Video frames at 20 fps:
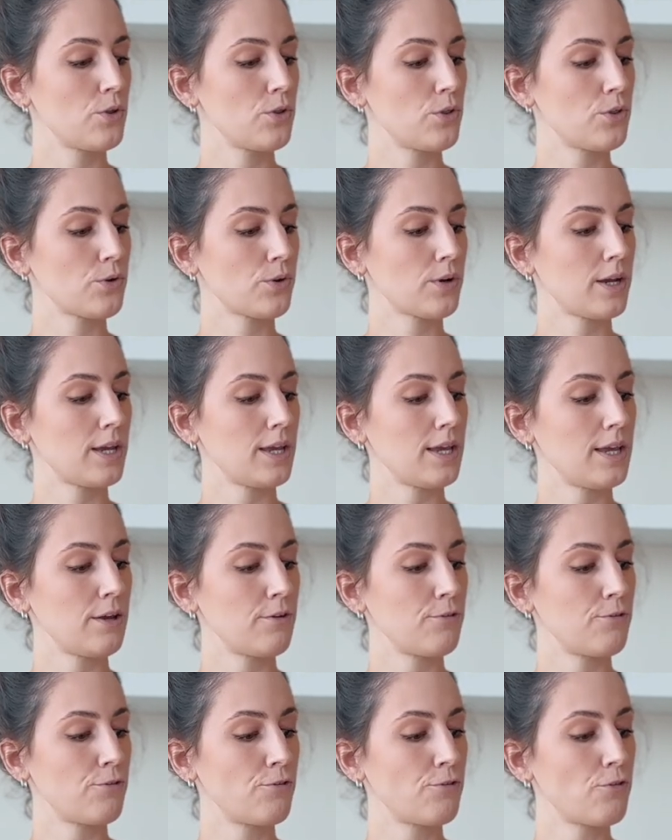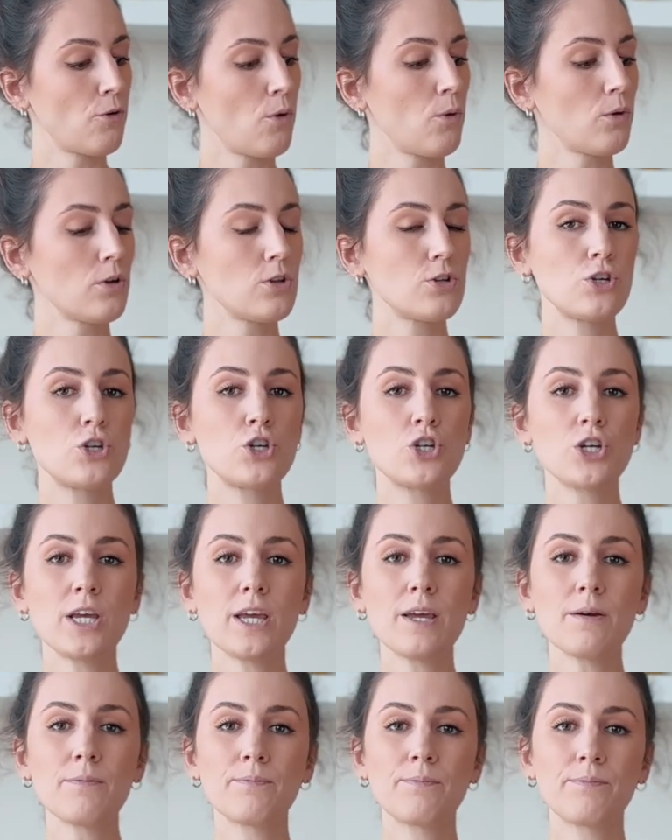3, 4 to
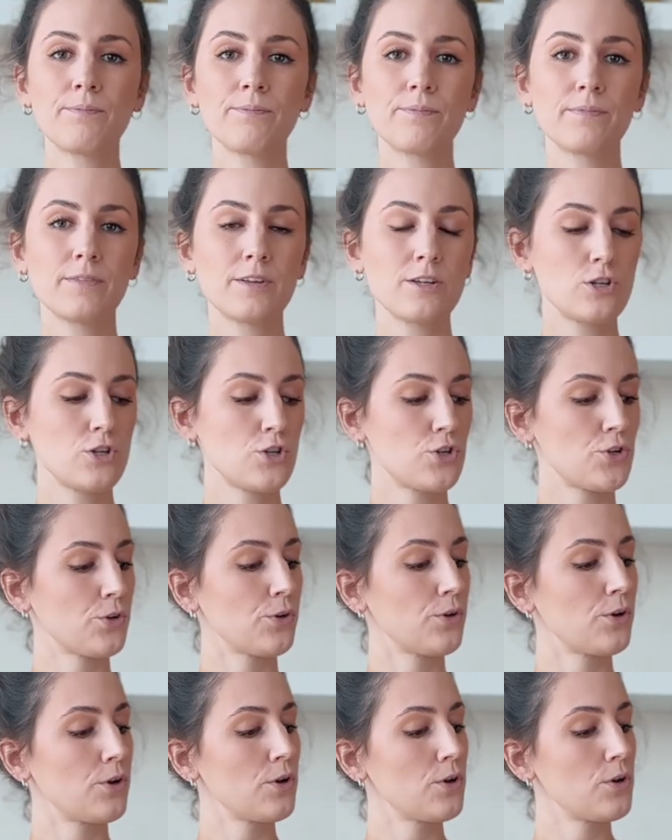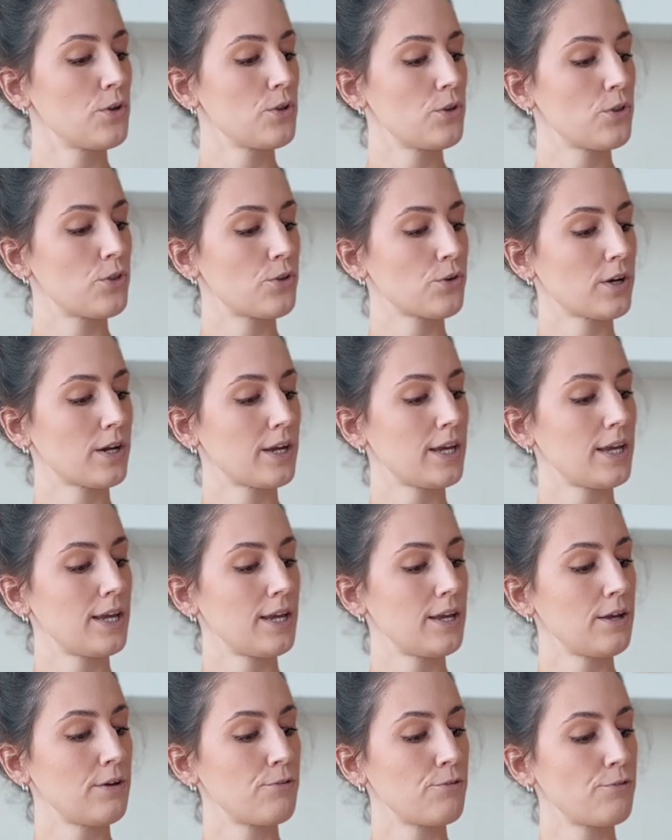G, 2,
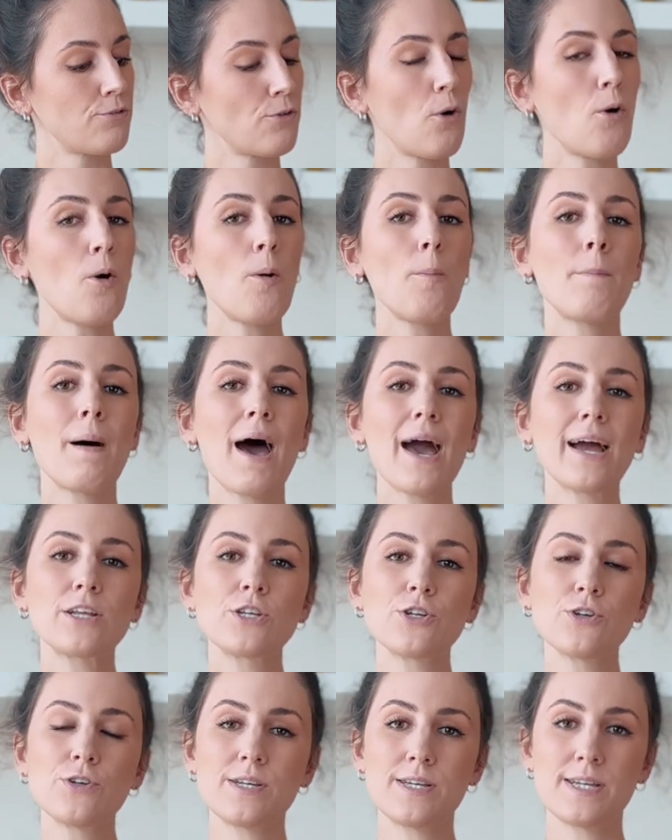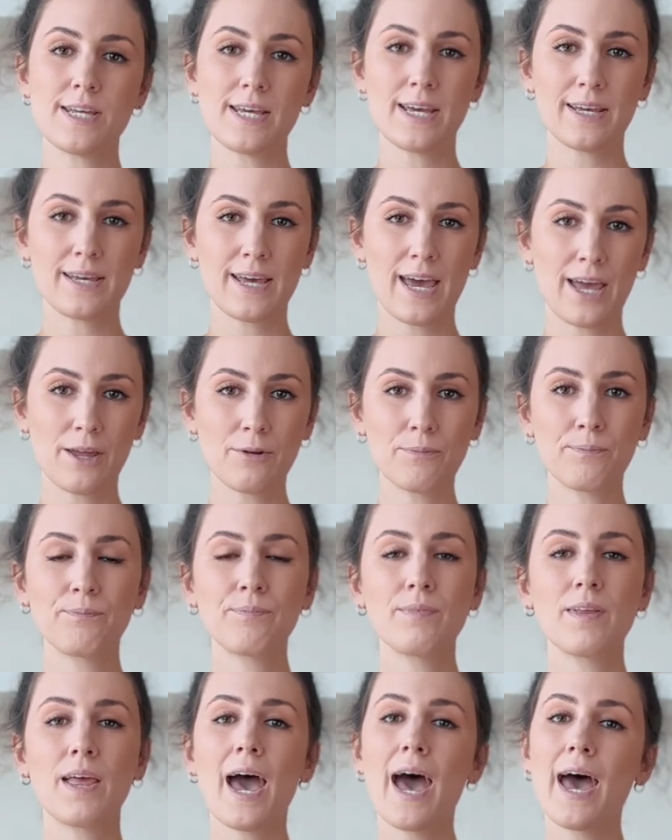3, 4, back to D again,
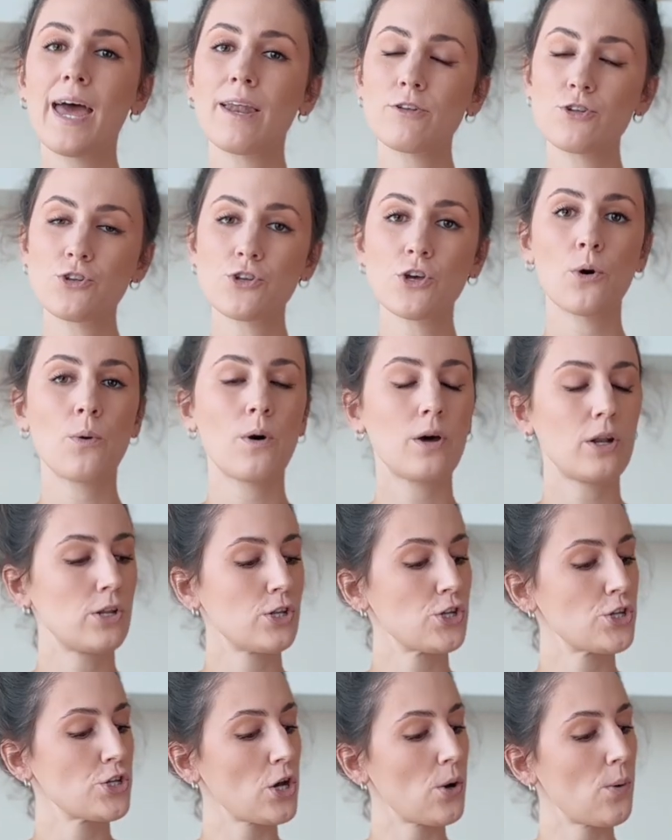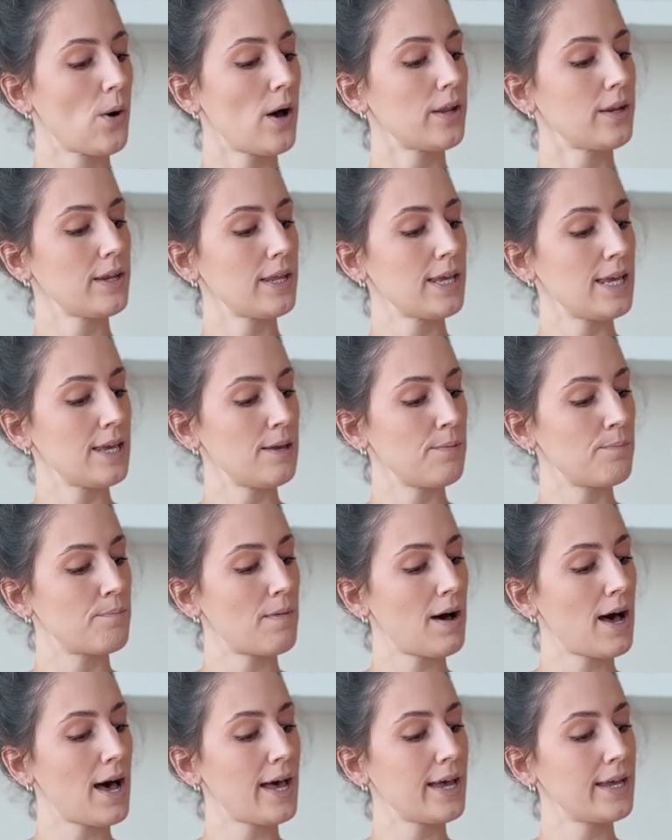and so on and so on. E
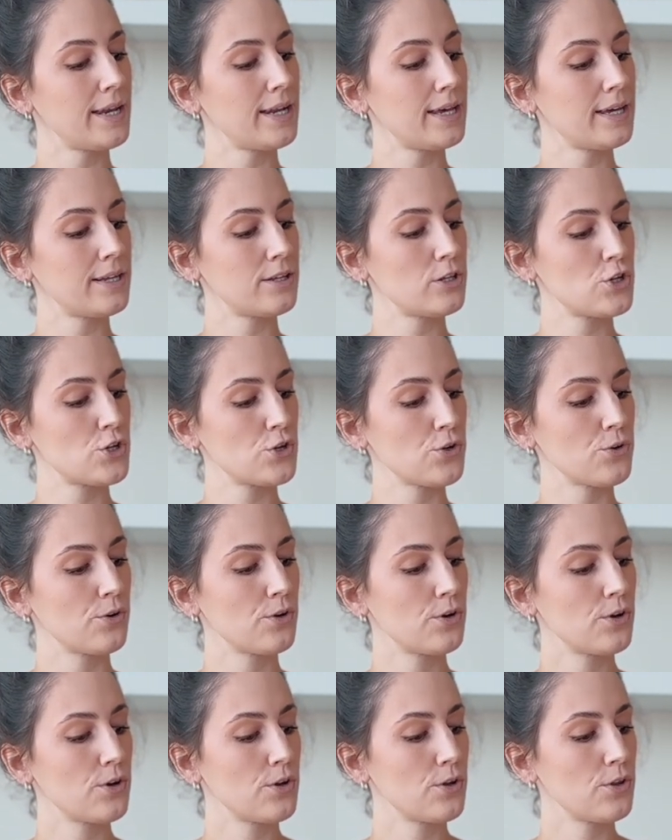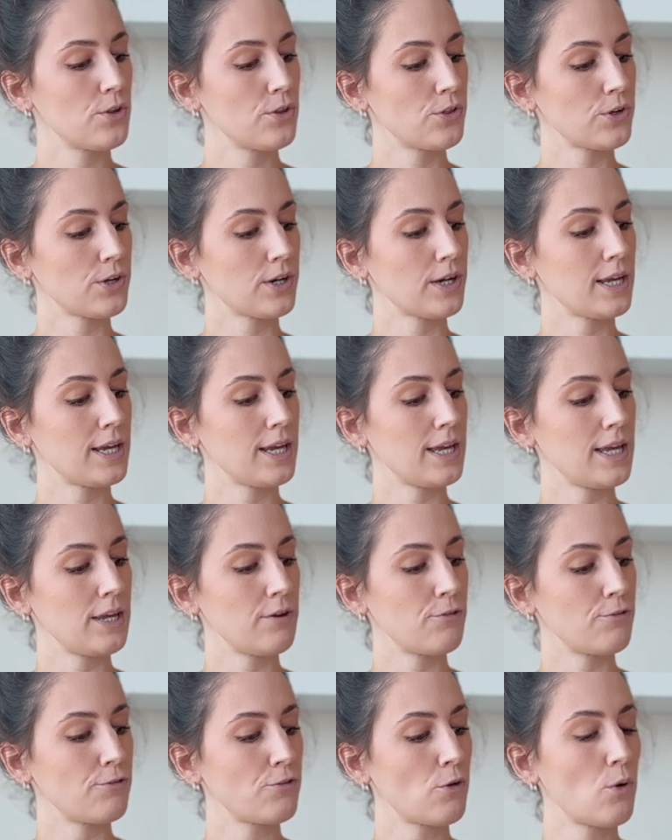minor, 2,
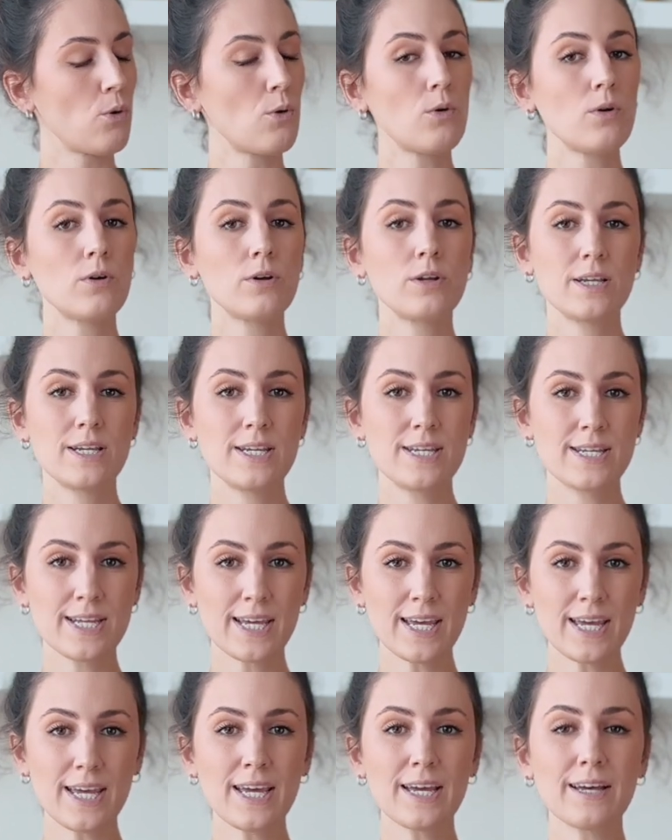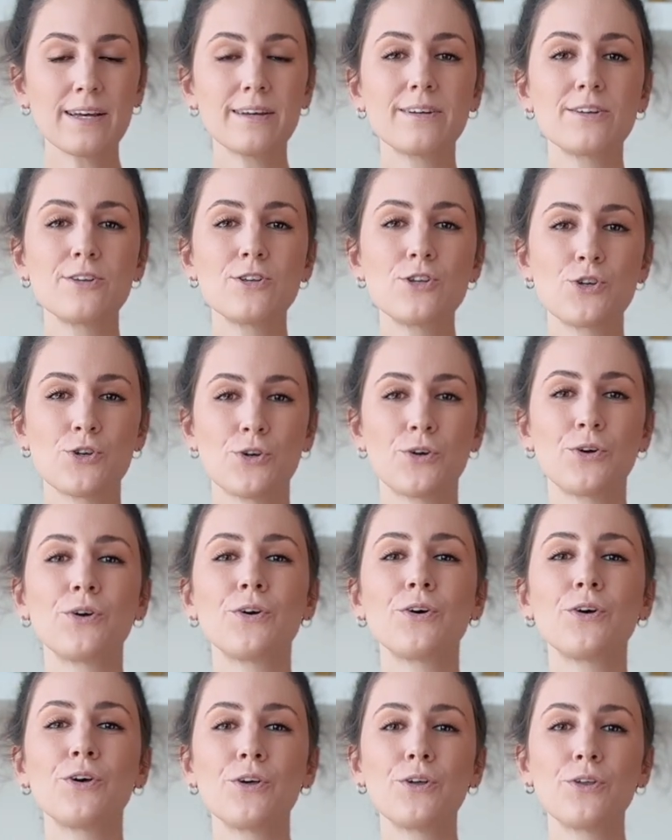3, 4, D,
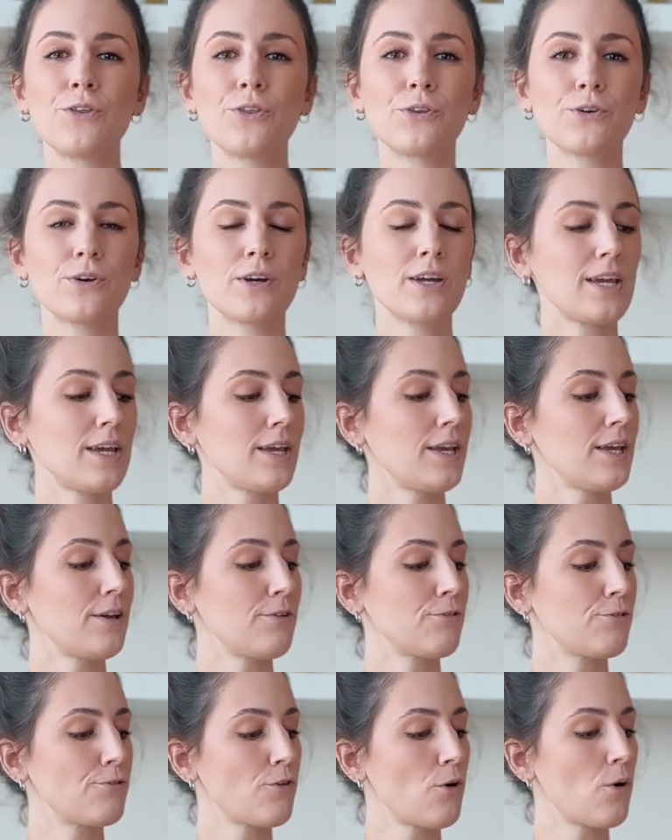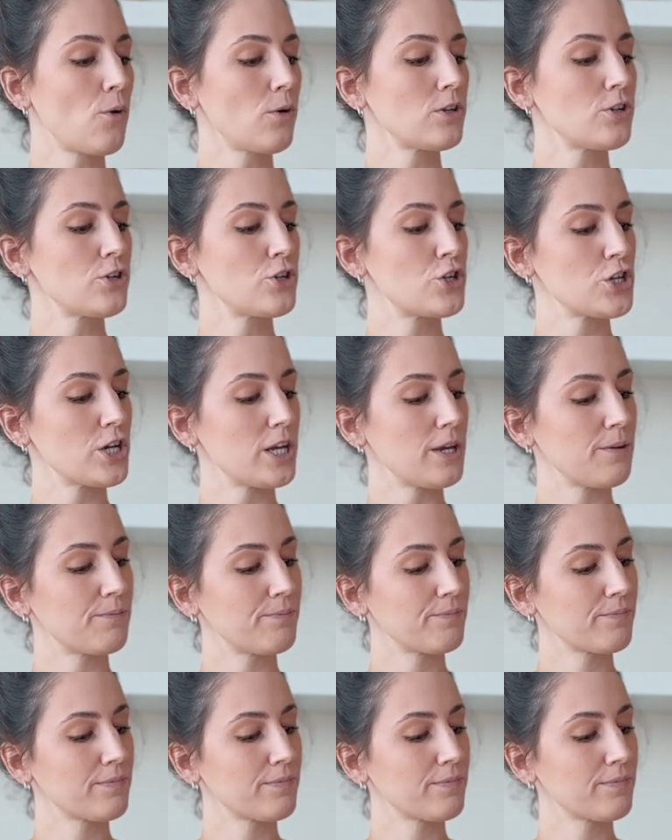2, 3, 4 to G, 3,